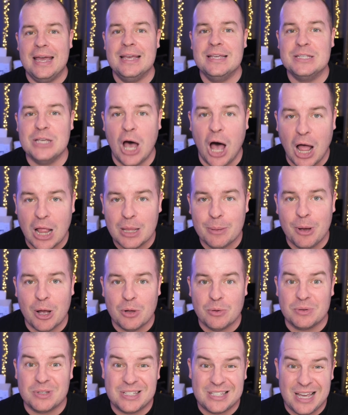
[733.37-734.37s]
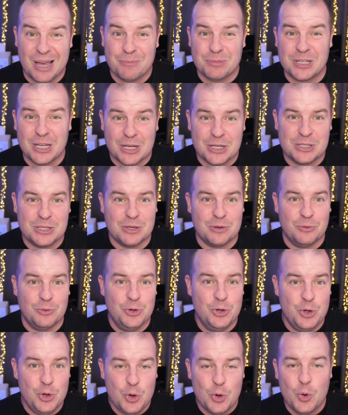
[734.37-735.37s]
is all about Samsung's
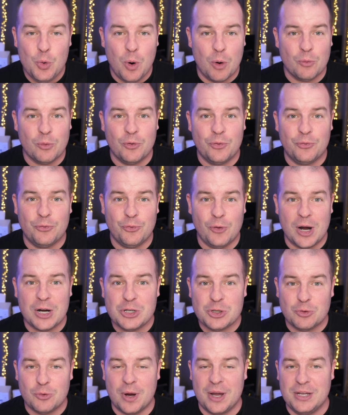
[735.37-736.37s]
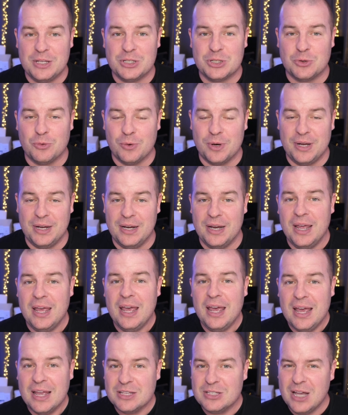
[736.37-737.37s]
new refresh rate screen.
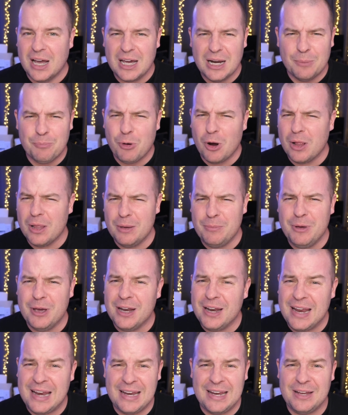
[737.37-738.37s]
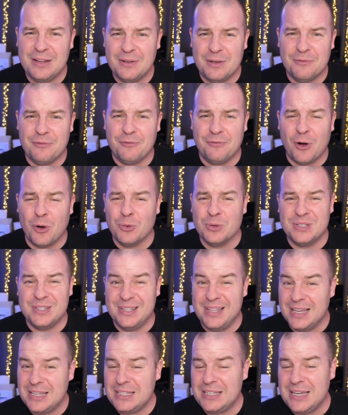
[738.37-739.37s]
It's not going to probably be on any
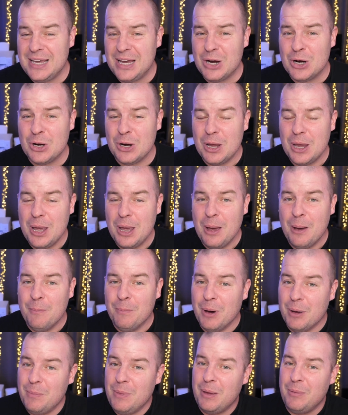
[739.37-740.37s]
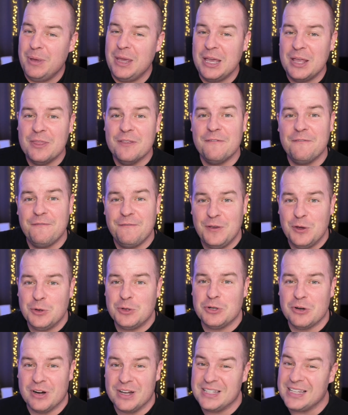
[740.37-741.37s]
phones this year, but maybe in the
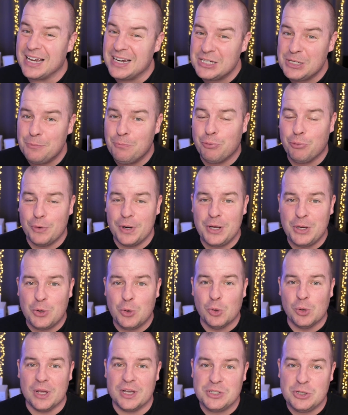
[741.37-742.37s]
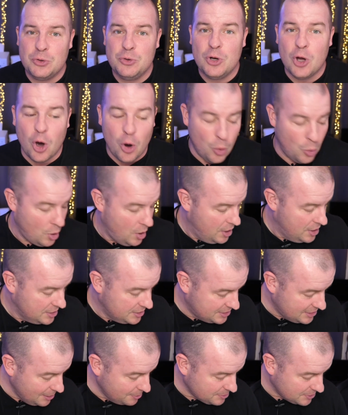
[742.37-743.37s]
future. And it's actually pretty cool. As you know,
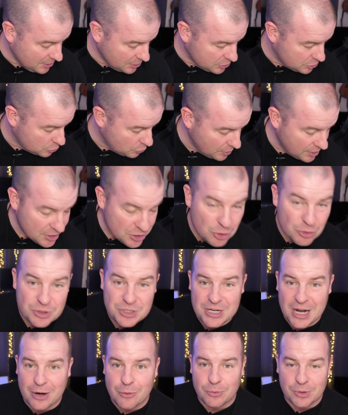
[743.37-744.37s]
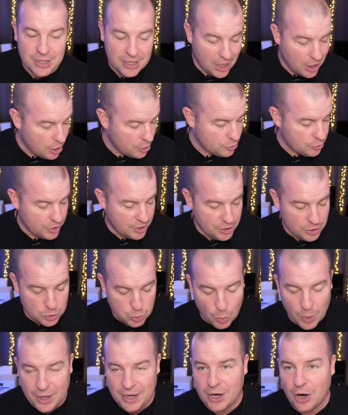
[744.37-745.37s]
Samsung screens are generally
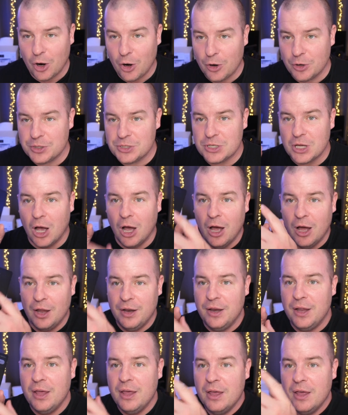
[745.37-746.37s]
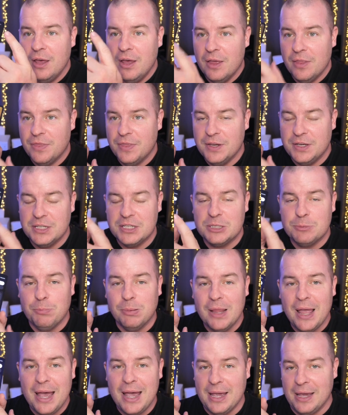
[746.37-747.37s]
120 hertz on the
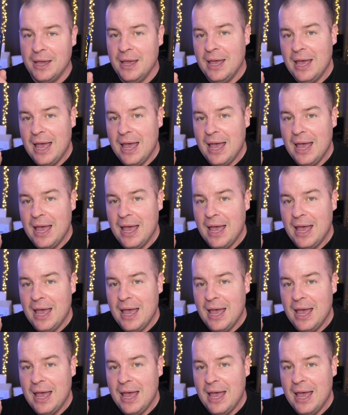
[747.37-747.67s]
display.